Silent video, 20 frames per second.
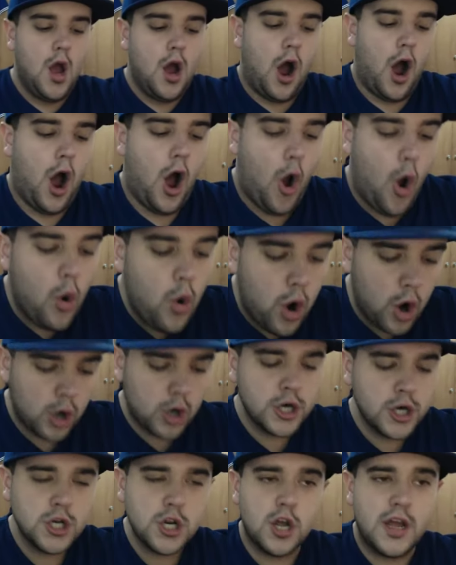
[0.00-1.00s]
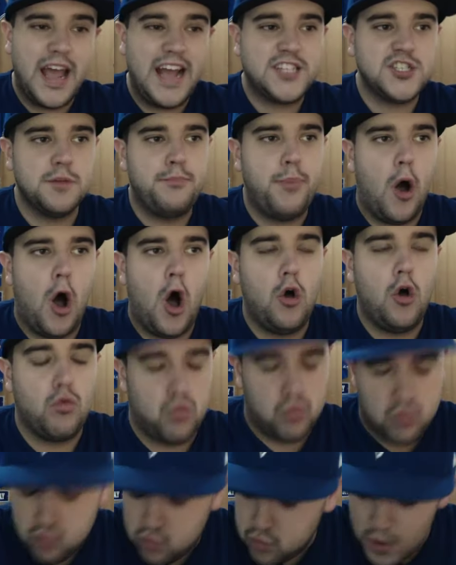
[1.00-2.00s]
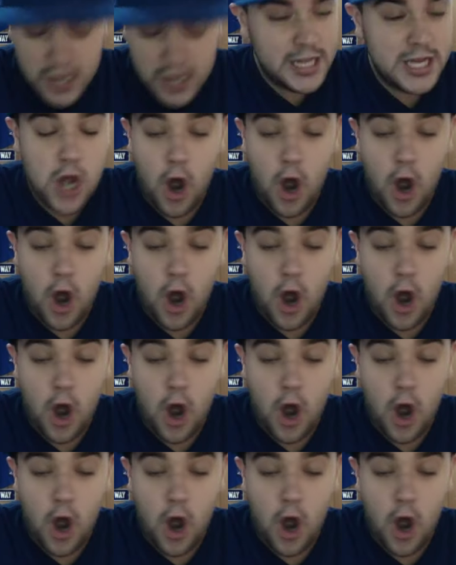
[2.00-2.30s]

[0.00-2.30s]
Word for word: O'Hearn hits a ball really